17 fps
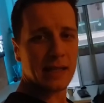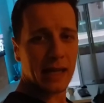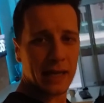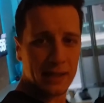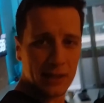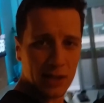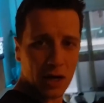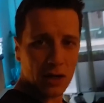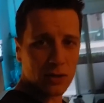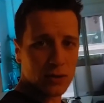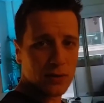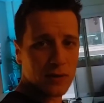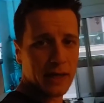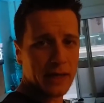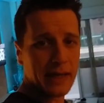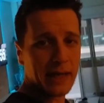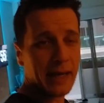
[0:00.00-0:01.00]
getting dark
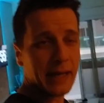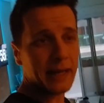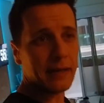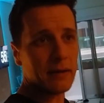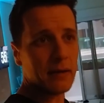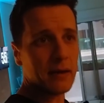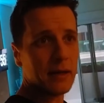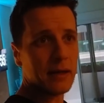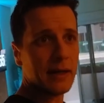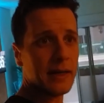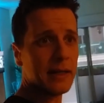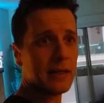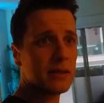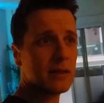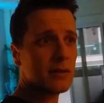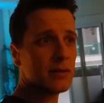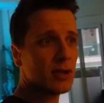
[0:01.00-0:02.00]
already, and it
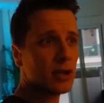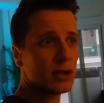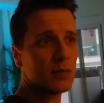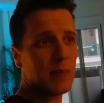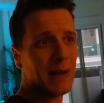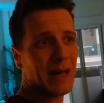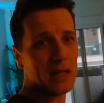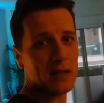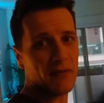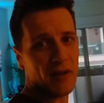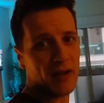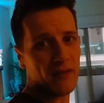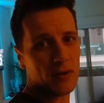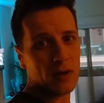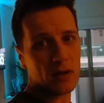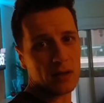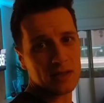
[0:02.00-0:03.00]
is just past 5
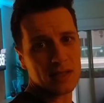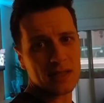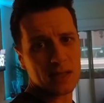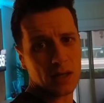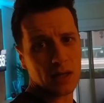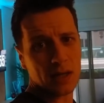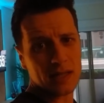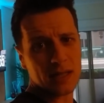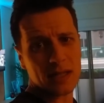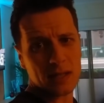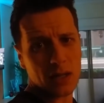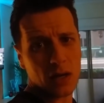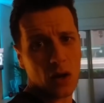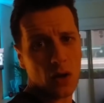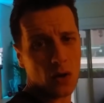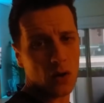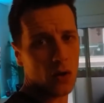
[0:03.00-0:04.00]
o'clock. It's 6
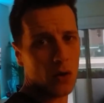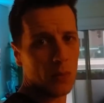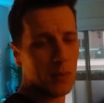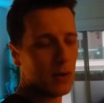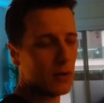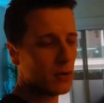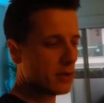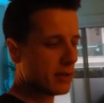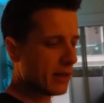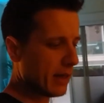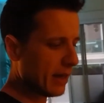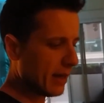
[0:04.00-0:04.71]
o'clock almost,